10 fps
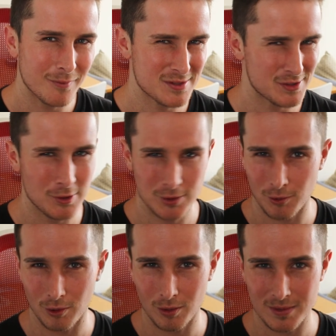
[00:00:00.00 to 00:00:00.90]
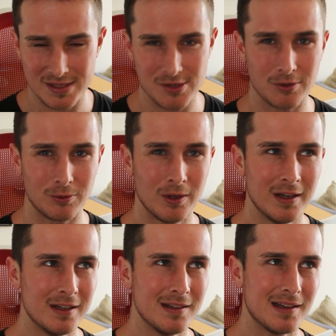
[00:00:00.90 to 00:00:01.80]
It wasn't too tall. It wasn't too
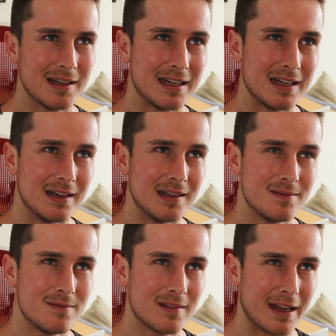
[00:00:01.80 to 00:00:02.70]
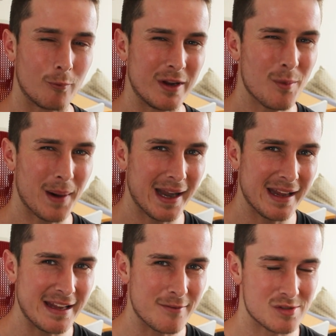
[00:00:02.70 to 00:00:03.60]
like wheel
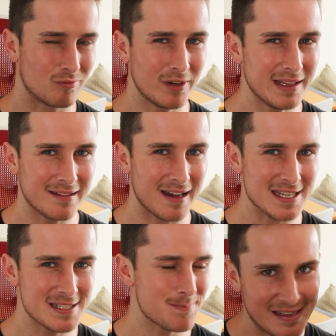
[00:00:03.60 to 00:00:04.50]
bitey. It was really nice.